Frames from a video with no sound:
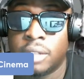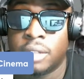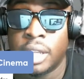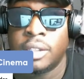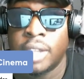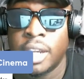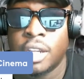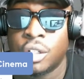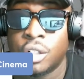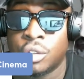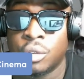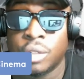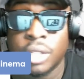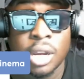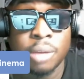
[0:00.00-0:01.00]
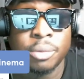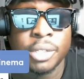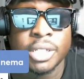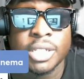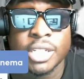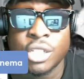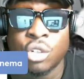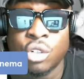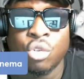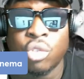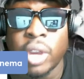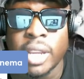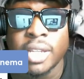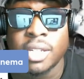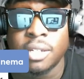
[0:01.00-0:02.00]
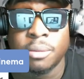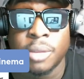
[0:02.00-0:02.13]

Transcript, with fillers: they they control the complex. It's crazy,